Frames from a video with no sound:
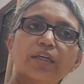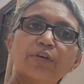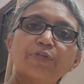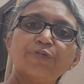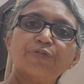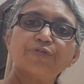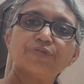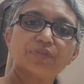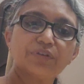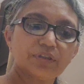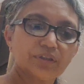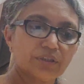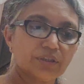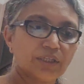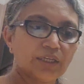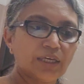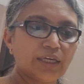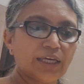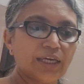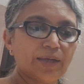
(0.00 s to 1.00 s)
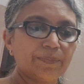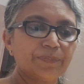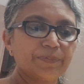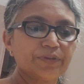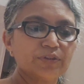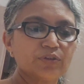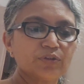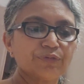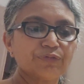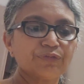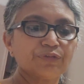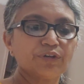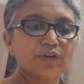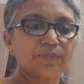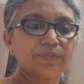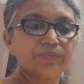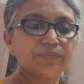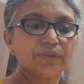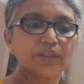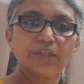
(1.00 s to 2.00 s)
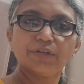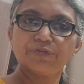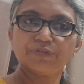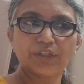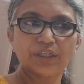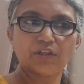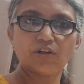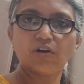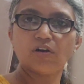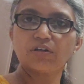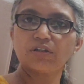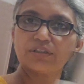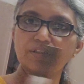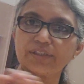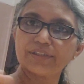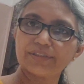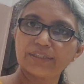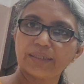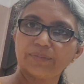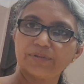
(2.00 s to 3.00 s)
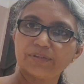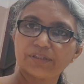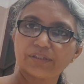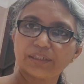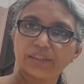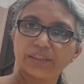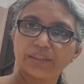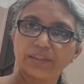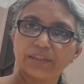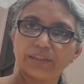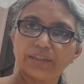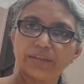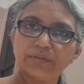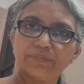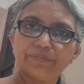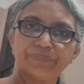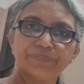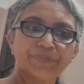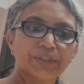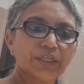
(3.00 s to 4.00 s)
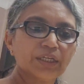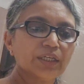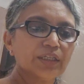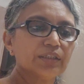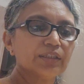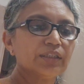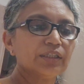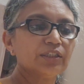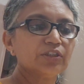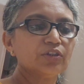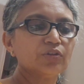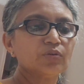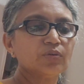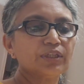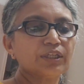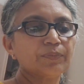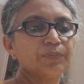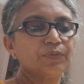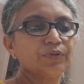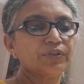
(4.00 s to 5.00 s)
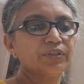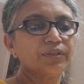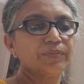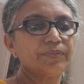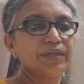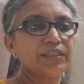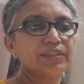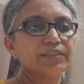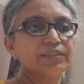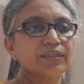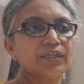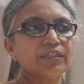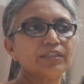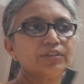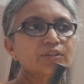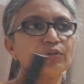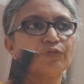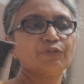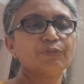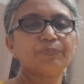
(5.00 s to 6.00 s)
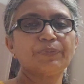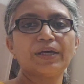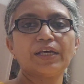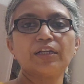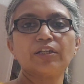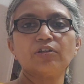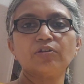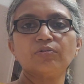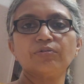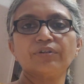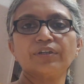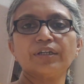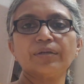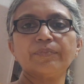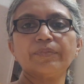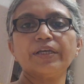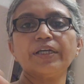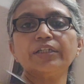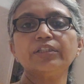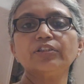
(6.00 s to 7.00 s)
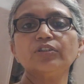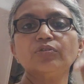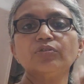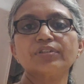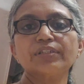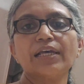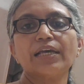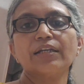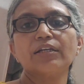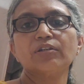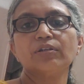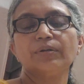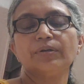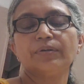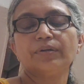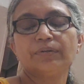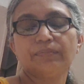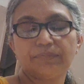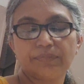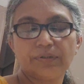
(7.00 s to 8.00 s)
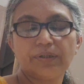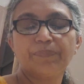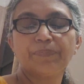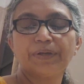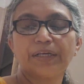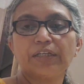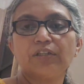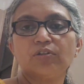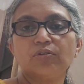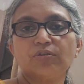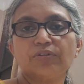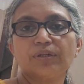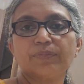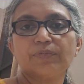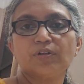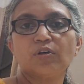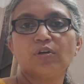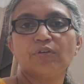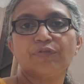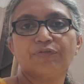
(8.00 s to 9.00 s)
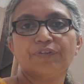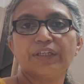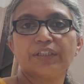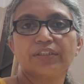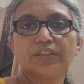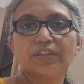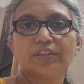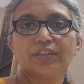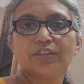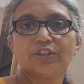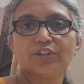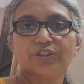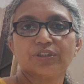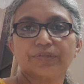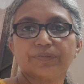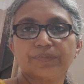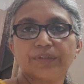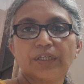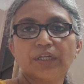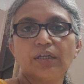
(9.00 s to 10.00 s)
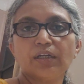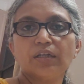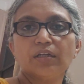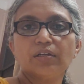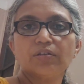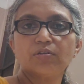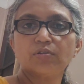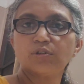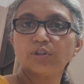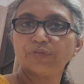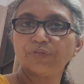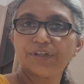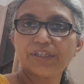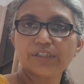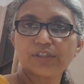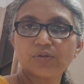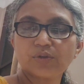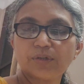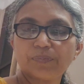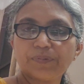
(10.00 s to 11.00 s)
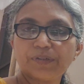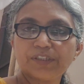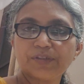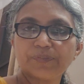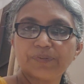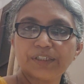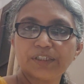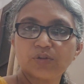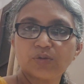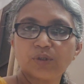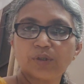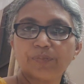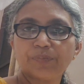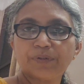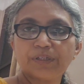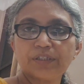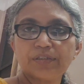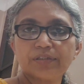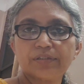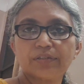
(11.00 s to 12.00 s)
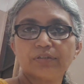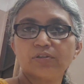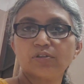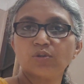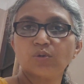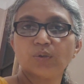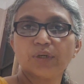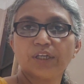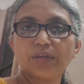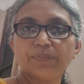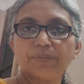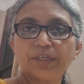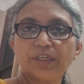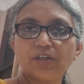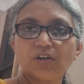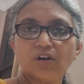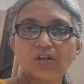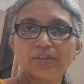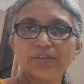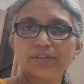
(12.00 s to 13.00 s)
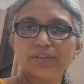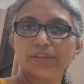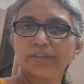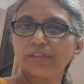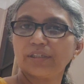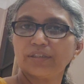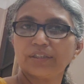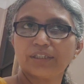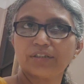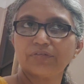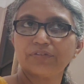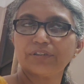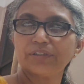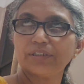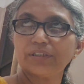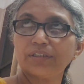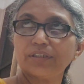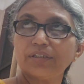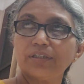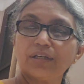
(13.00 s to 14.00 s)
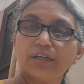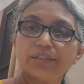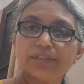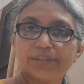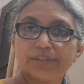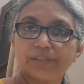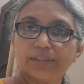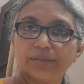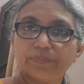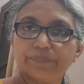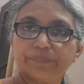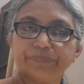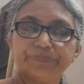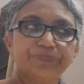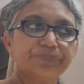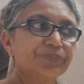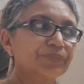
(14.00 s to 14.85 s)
If they happen to form, if they are not on the same straight line, then you can put them as sides of a parallelogram and use a parallelogram law of vector addition. Root of a square plus b square plus 2ab cos theta, that we did last year.